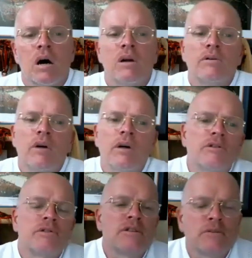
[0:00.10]

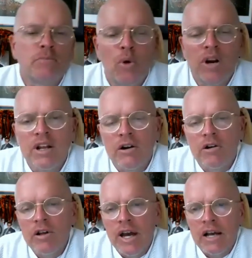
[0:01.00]
Another disappointing
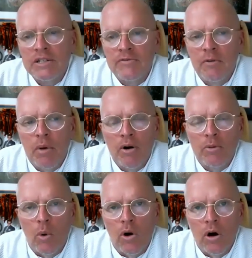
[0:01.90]
early exit for
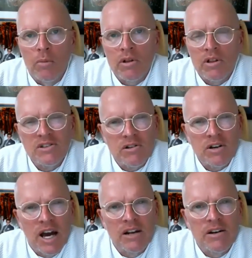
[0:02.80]
Baltimore, but let's look
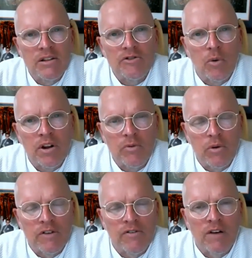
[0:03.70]
ahead to the
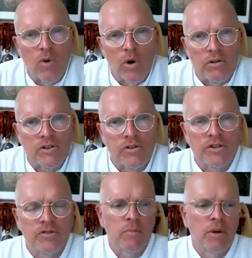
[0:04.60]
2025 Orioles.
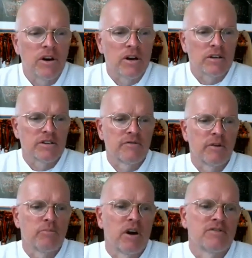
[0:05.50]
Chris Graham here at Augusta
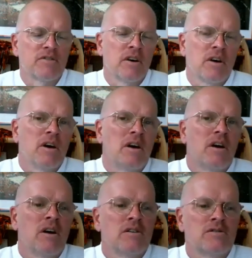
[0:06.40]
Free Press.
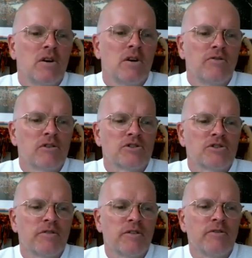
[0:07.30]
So first
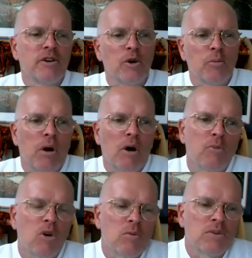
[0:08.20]
to review,
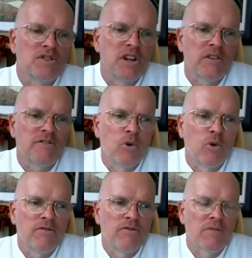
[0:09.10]
Baltimore was sitting at
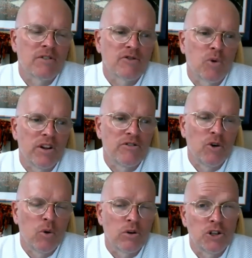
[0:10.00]
45 and
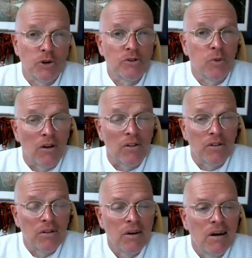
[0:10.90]
22 on June
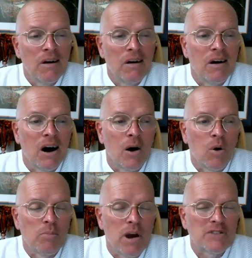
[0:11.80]
12th, uh,
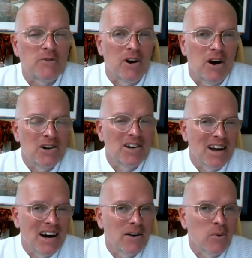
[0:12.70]
on pace for
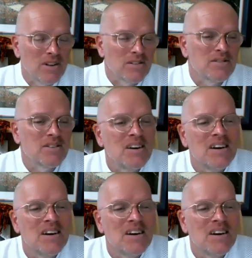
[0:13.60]
109 wins.